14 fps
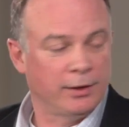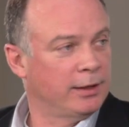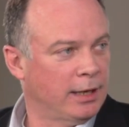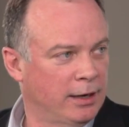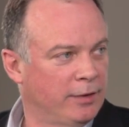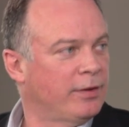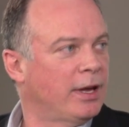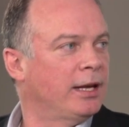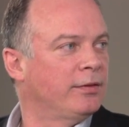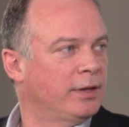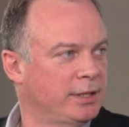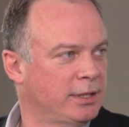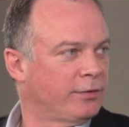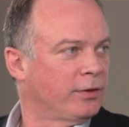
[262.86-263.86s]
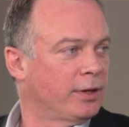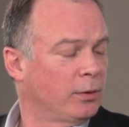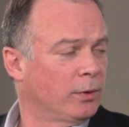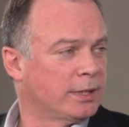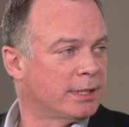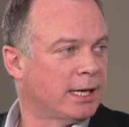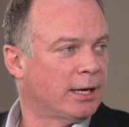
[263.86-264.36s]
innovative and different than
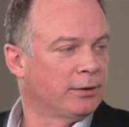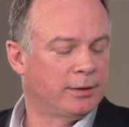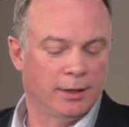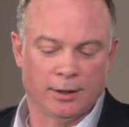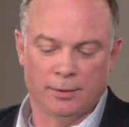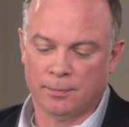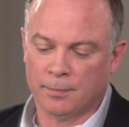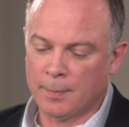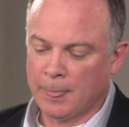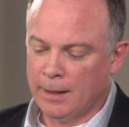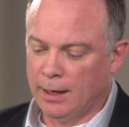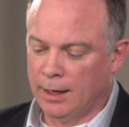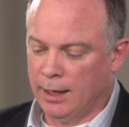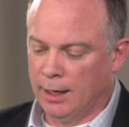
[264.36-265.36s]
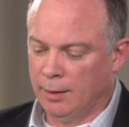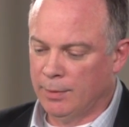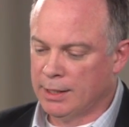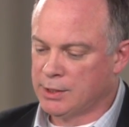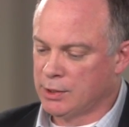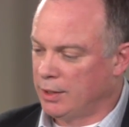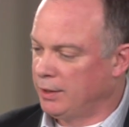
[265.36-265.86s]
what's out there.
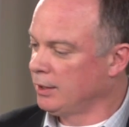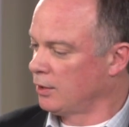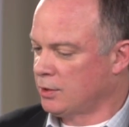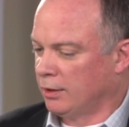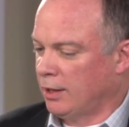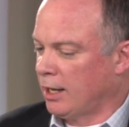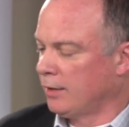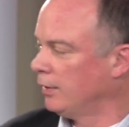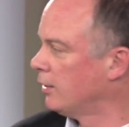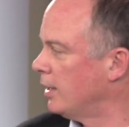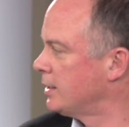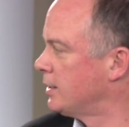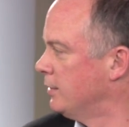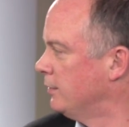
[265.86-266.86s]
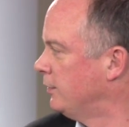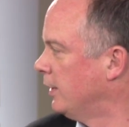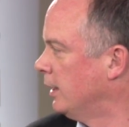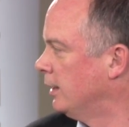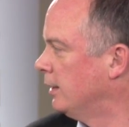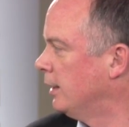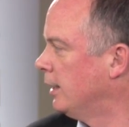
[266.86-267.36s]
And so I think there's a lot of aggressive
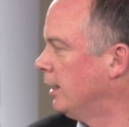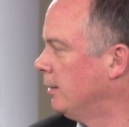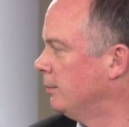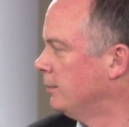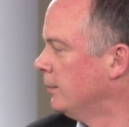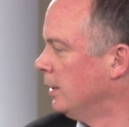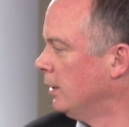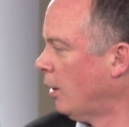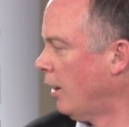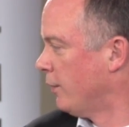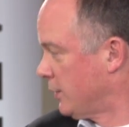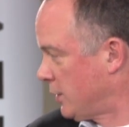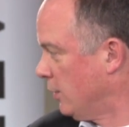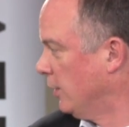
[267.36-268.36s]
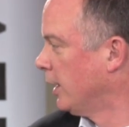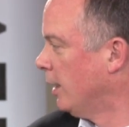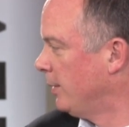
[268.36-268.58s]
offers going on.